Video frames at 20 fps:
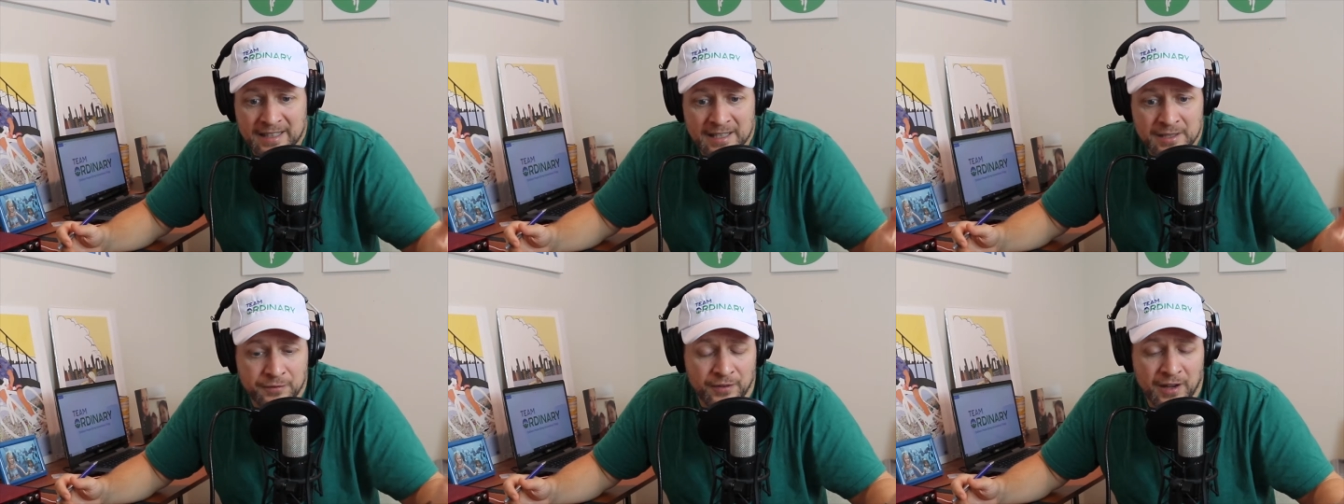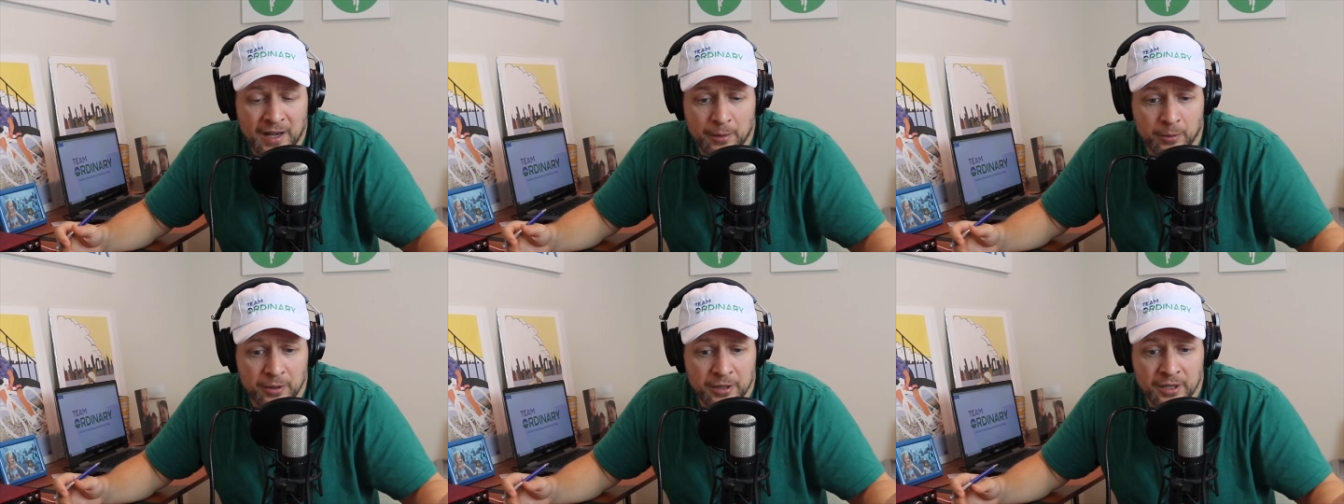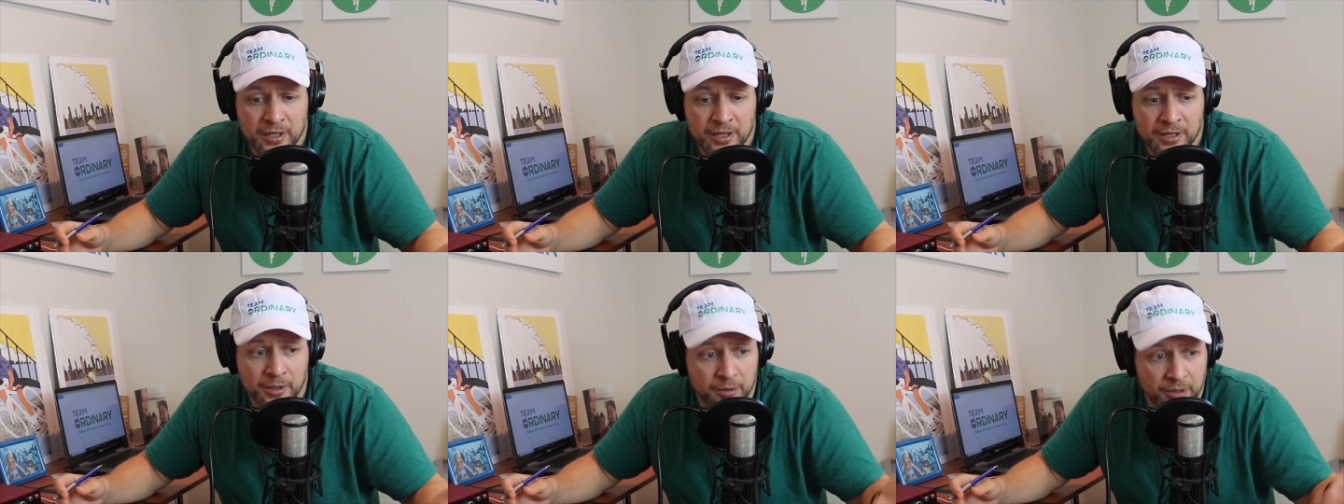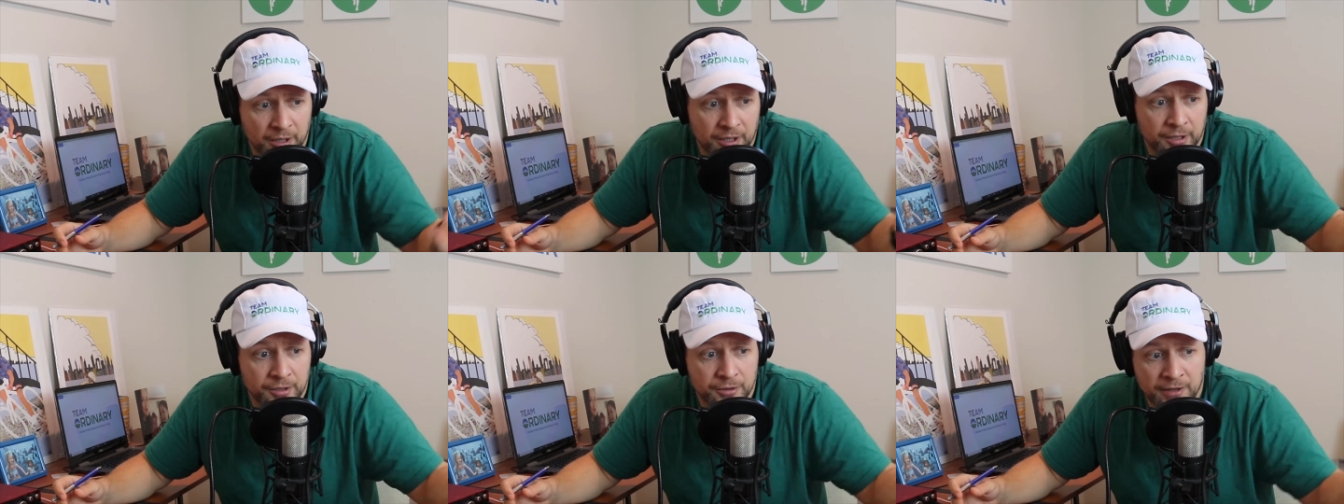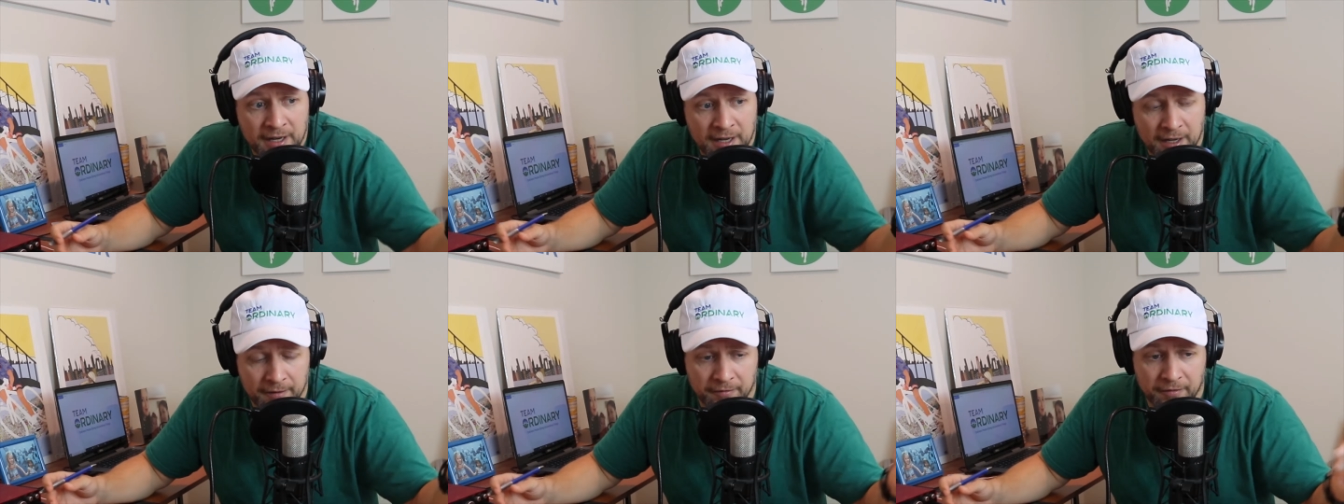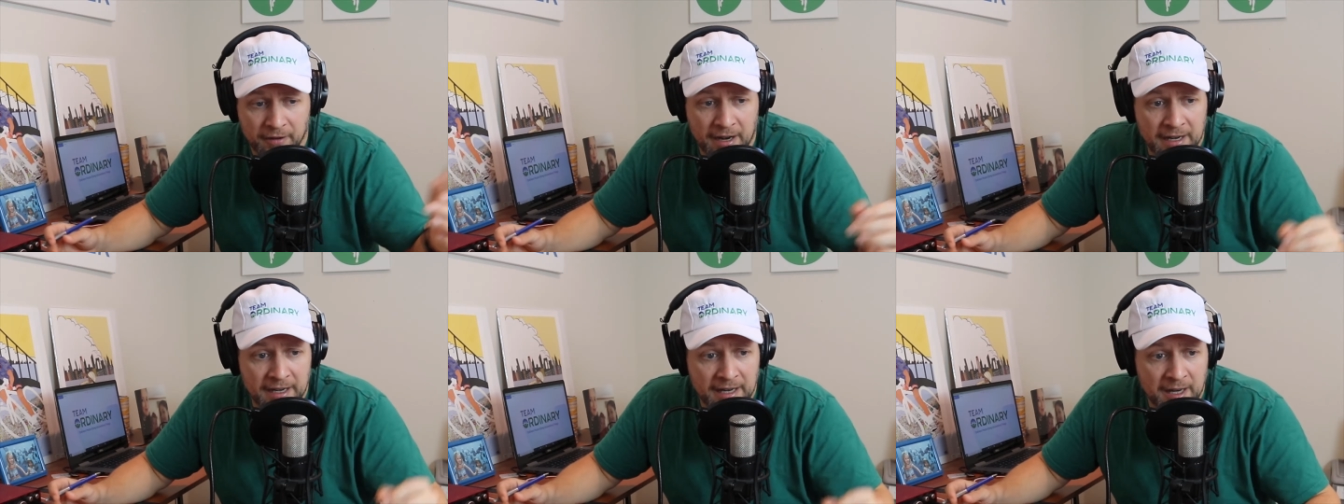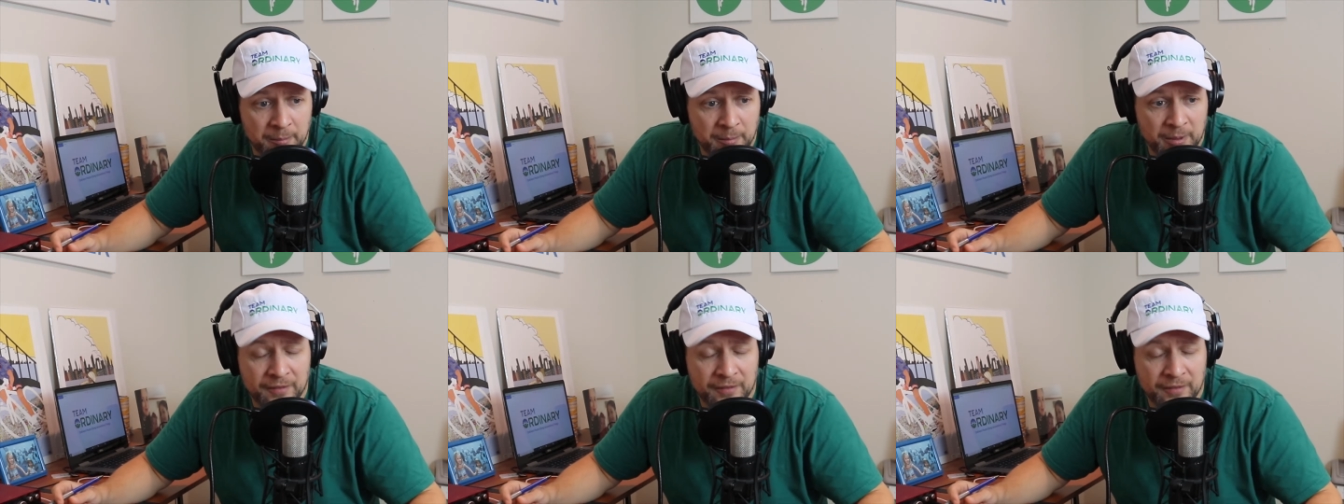that's fine. What are you going to do? You're going to drink on Friday night.